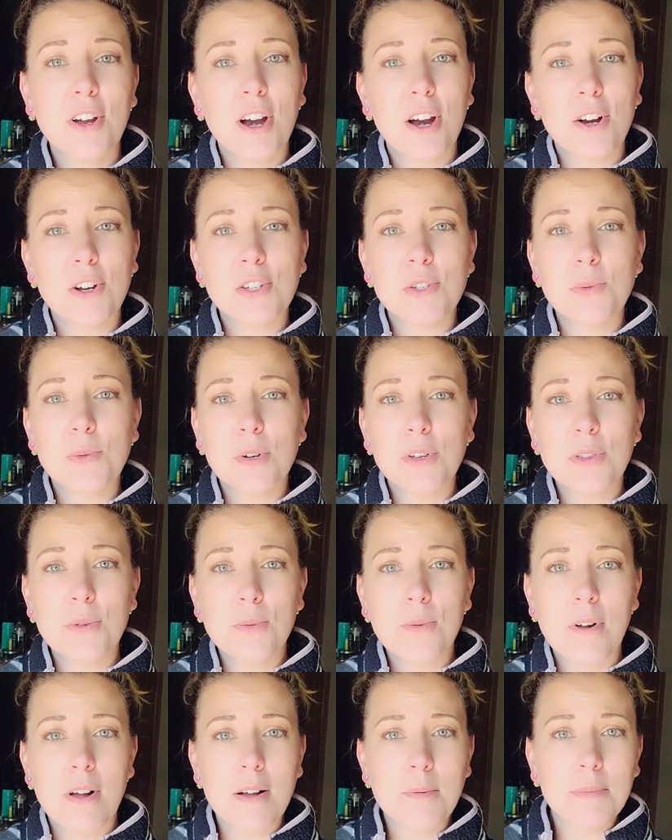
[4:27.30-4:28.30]
their hearts were in the
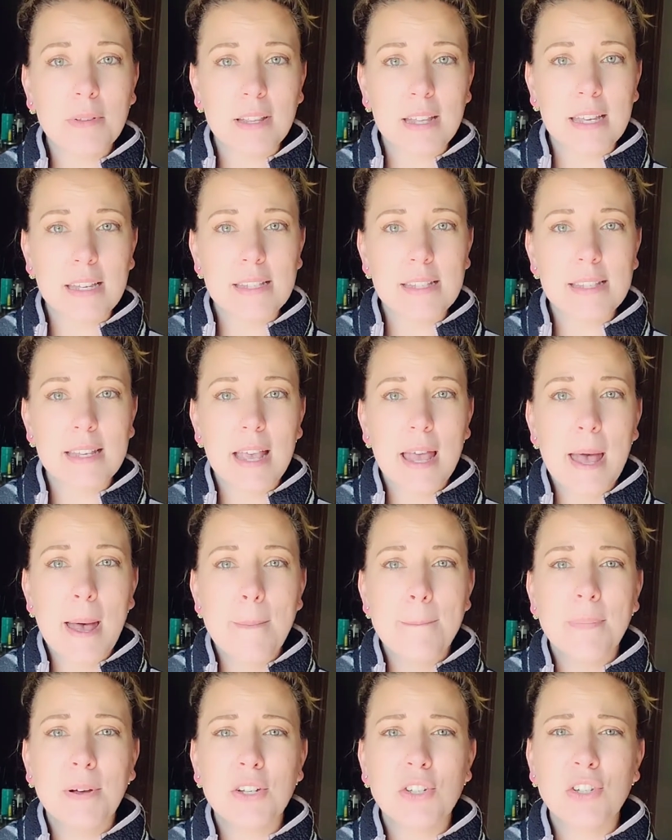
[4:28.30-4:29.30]
wrong place,
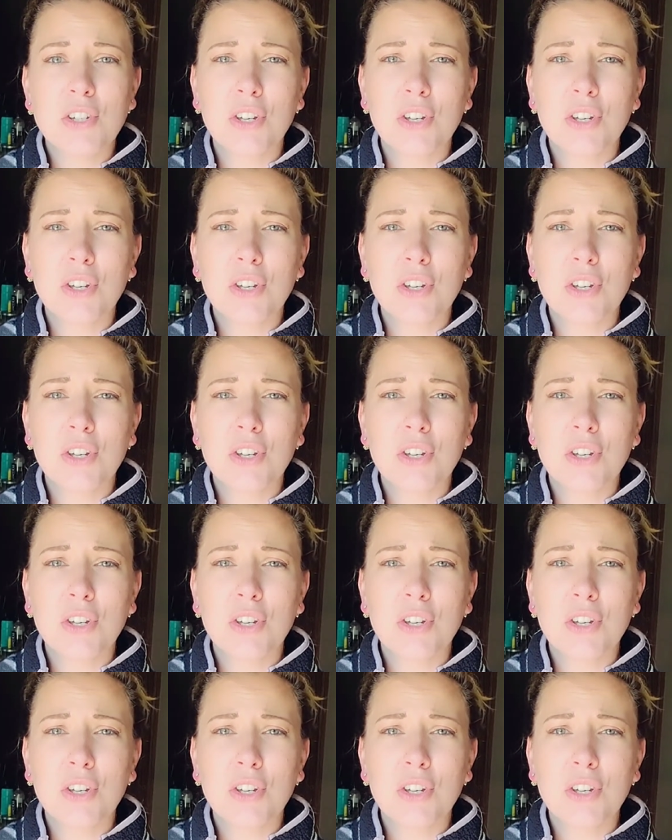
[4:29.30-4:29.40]
but